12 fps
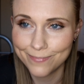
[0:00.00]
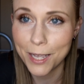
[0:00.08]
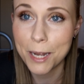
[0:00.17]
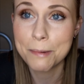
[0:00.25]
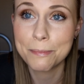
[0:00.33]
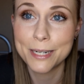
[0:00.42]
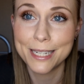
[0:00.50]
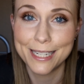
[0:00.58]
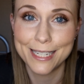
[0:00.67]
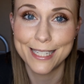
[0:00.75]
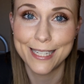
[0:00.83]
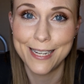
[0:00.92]
I'm pretty
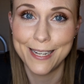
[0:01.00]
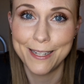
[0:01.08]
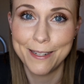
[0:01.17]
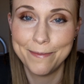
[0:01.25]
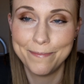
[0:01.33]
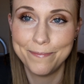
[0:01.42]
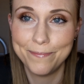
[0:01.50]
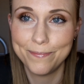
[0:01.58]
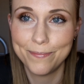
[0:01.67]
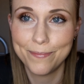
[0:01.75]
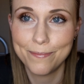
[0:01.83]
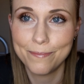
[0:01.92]
excited
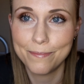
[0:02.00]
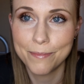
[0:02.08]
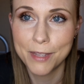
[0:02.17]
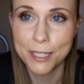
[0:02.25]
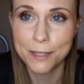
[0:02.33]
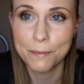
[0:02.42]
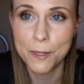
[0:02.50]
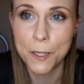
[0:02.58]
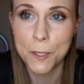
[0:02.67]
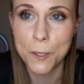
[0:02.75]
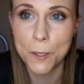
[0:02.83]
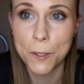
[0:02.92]
because I'm gonna
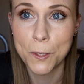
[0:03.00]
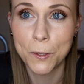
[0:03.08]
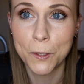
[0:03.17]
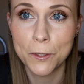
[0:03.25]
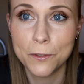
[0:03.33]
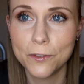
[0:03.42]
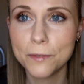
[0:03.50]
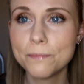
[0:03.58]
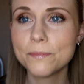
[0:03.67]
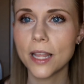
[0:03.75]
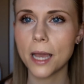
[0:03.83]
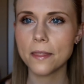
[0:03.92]
get it cut off.
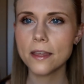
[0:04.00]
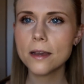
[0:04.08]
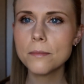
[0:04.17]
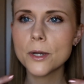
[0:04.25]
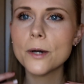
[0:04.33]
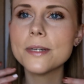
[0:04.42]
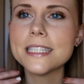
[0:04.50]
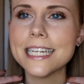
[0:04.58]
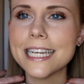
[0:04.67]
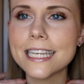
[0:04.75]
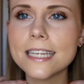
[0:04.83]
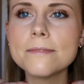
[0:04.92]
I think I'm going
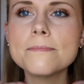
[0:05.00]
like